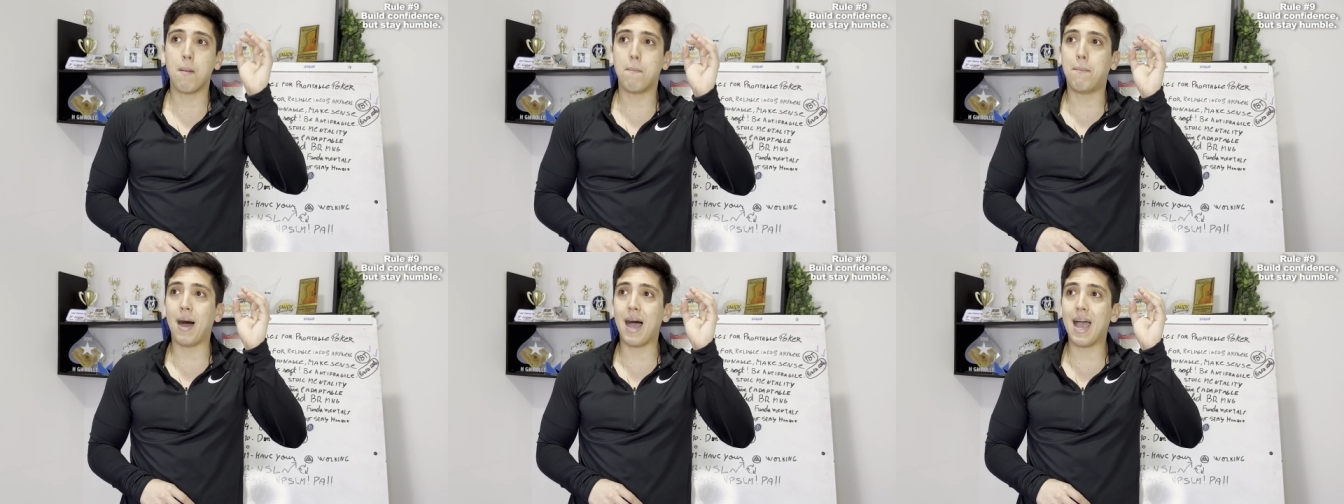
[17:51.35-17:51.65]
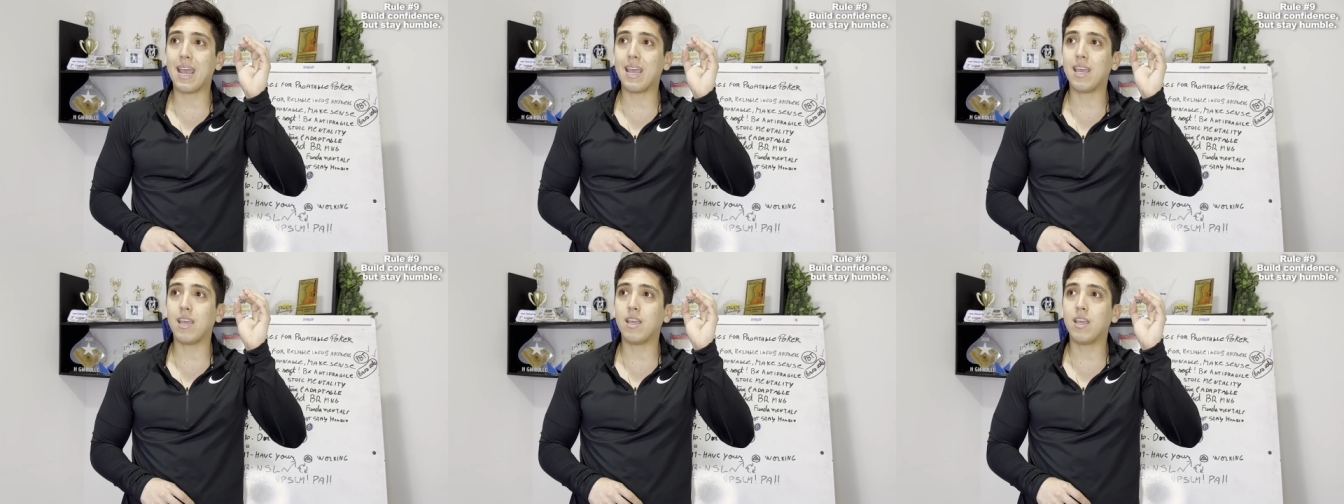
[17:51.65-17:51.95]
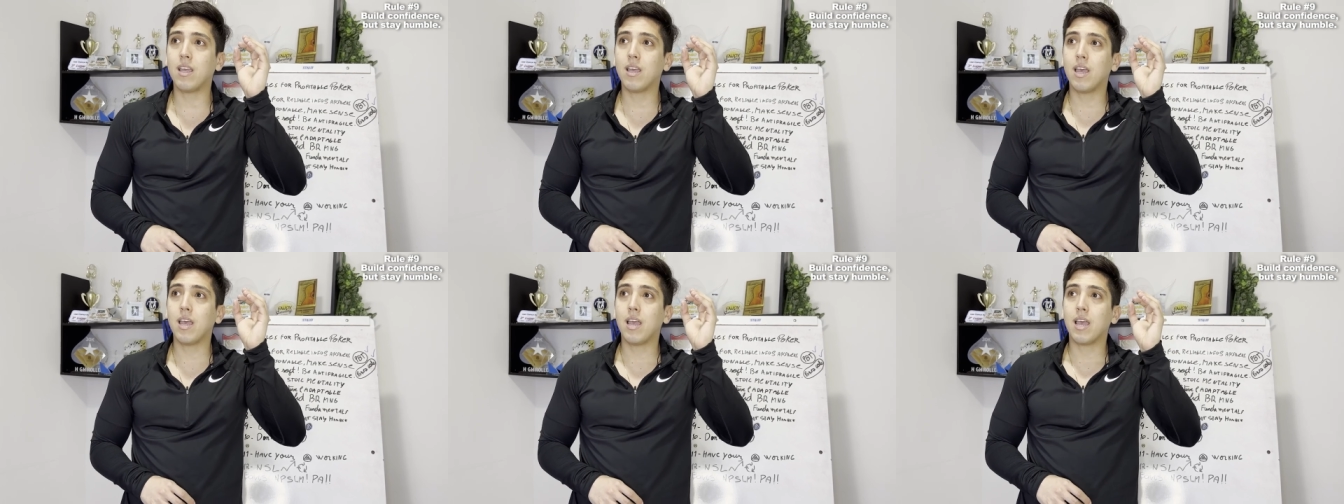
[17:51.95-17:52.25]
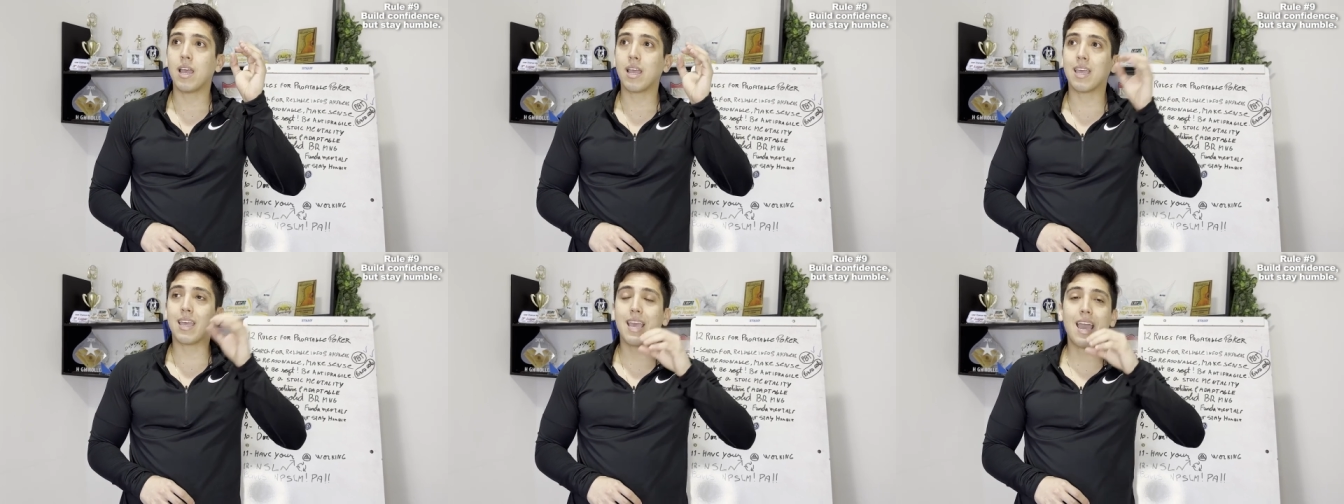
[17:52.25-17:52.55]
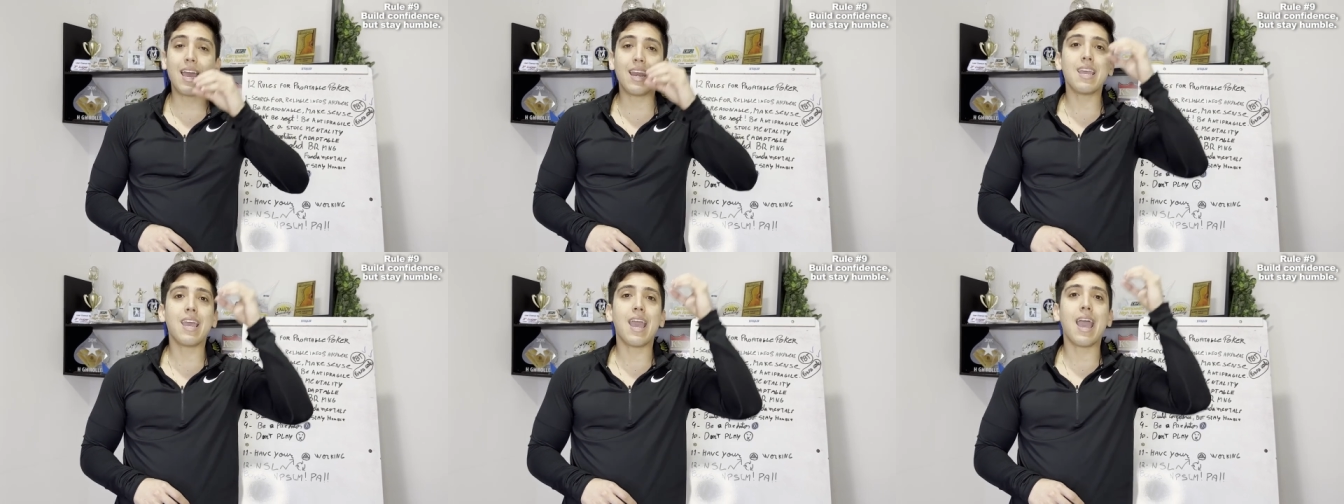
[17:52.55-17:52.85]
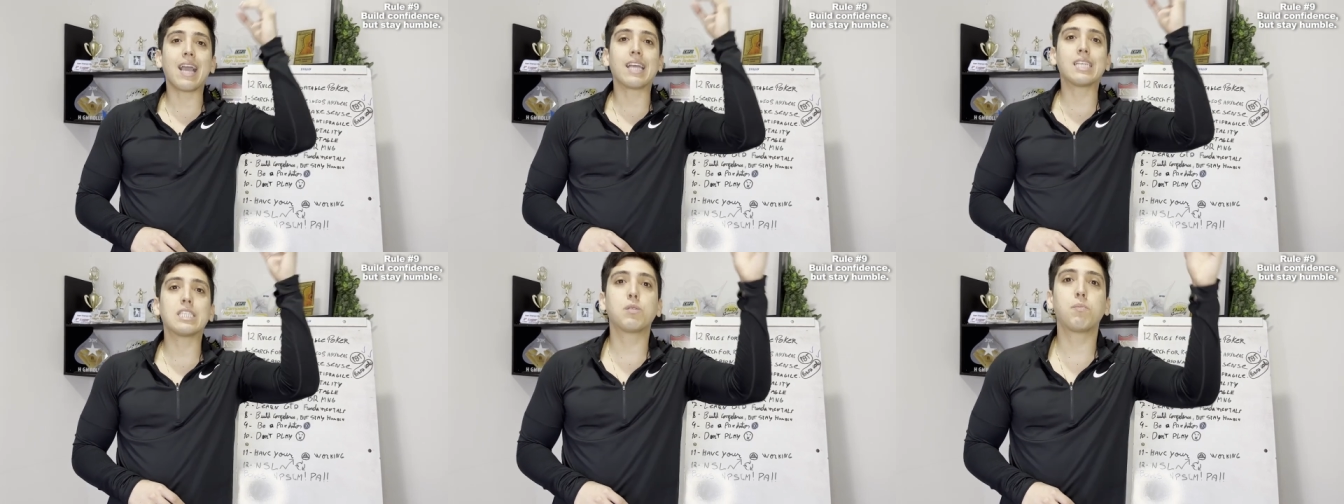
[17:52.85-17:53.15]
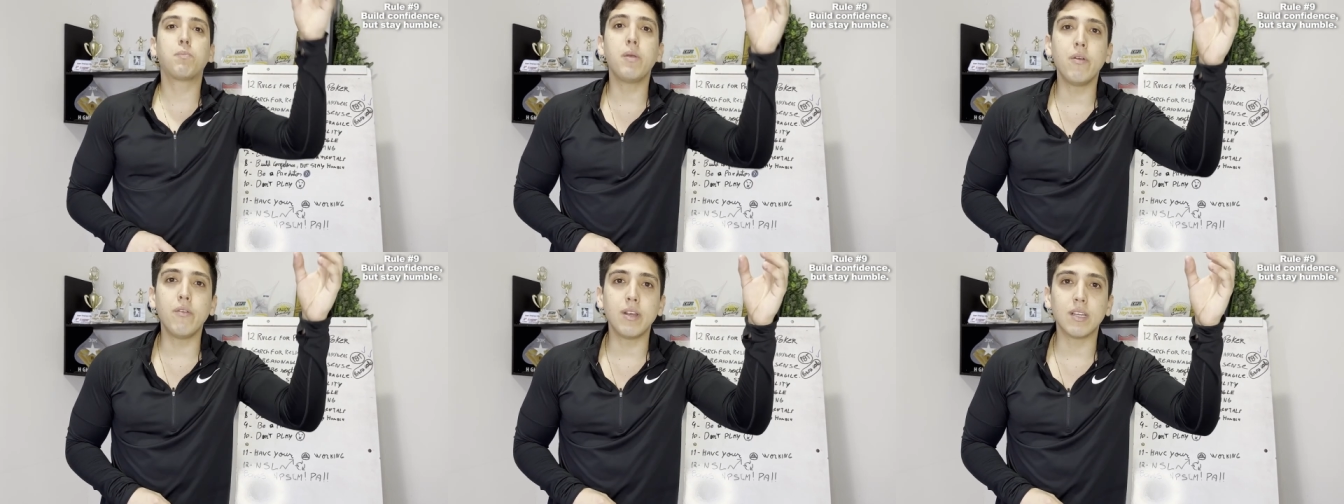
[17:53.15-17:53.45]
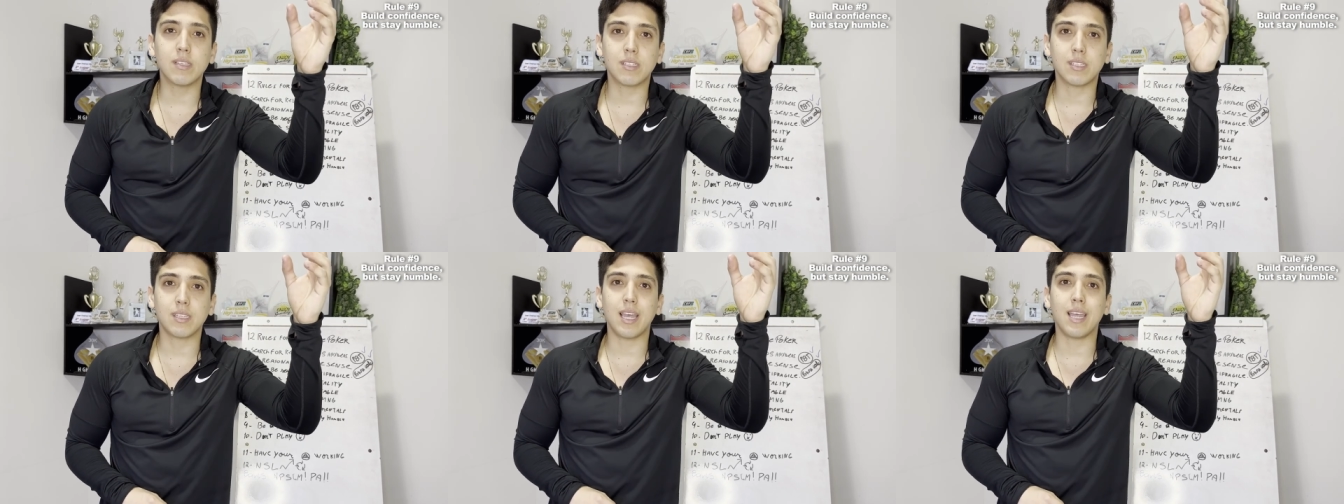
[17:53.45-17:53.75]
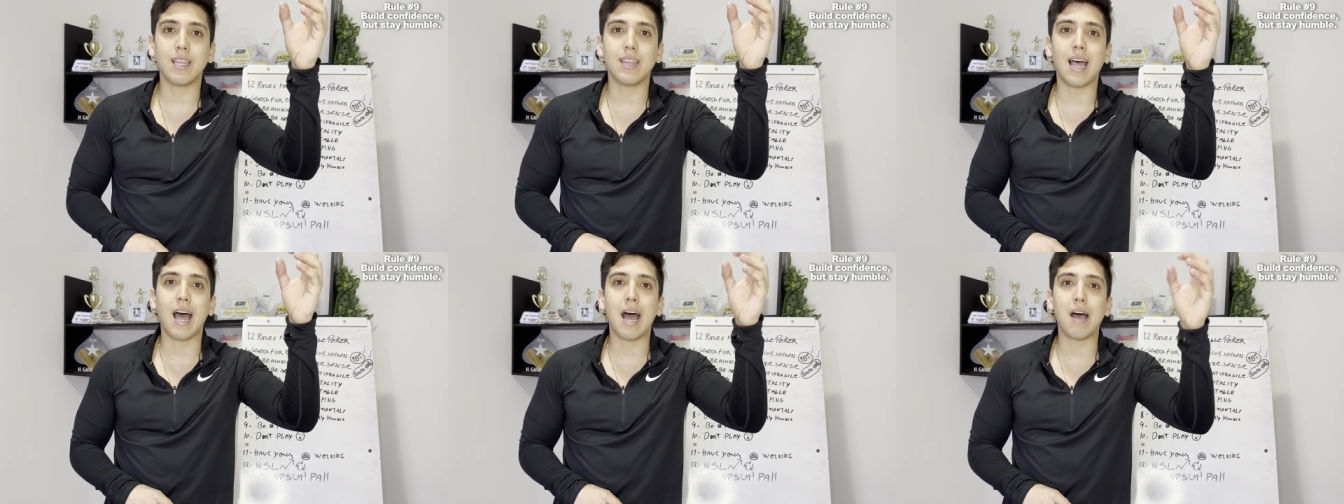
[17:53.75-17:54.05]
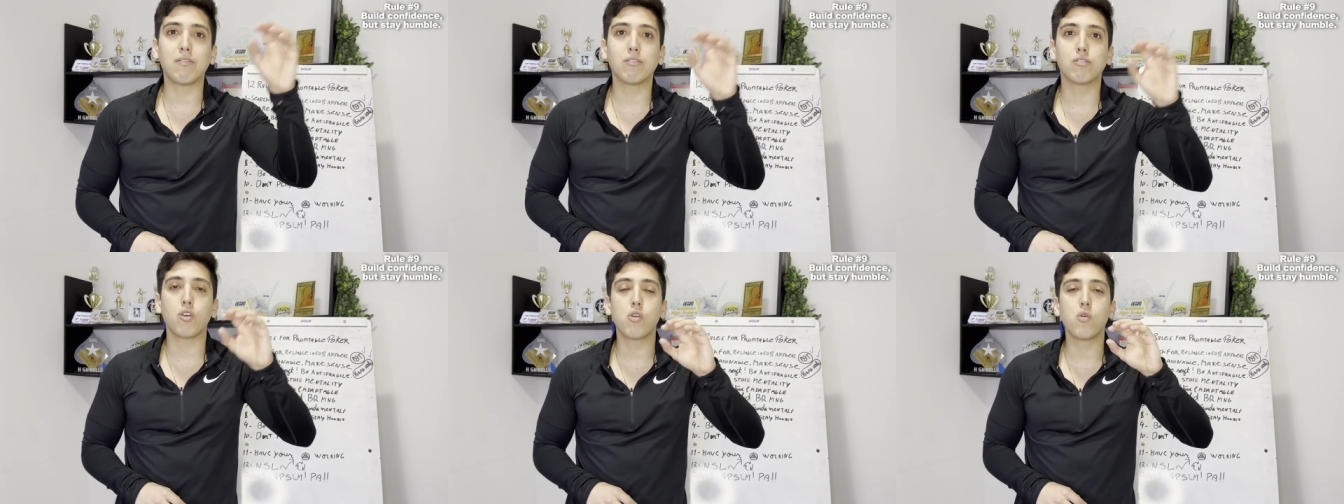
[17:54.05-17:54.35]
by getting experienced enough so